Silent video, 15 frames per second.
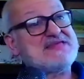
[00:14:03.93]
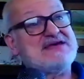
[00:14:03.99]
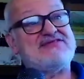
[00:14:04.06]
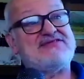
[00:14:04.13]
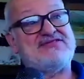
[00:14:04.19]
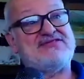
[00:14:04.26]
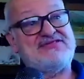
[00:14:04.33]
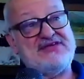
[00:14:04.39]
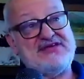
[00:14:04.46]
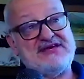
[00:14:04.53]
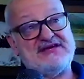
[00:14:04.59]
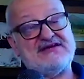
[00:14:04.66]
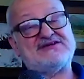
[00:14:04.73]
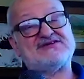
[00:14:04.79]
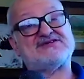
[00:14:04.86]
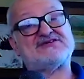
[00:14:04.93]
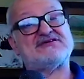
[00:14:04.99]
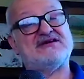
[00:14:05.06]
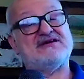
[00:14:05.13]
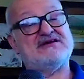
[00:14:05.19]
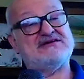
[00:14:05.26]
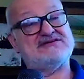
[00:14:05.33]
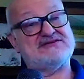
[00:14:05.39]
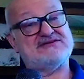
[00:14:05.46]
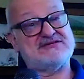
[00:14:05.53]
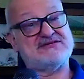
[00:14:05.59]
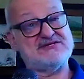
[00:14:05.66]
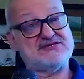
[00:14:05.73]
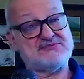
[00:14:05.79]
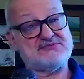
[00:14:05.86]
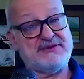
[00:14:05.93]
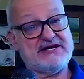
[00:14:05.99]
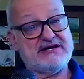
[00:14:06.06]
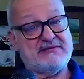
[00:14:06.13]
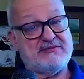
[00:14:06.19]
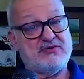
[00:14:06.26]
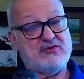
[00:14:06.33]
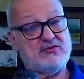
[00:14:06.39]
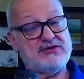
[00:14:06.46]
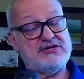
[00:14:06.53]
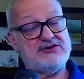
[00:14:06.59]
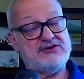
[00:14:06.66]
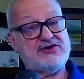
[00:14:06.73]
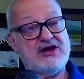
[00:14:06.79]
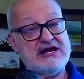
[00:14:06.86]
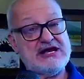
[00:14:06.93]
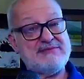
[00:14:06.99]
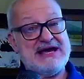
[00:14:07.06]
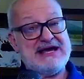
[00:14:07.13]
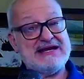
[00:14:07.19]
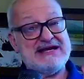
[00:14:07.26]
This is despicable when you're talking about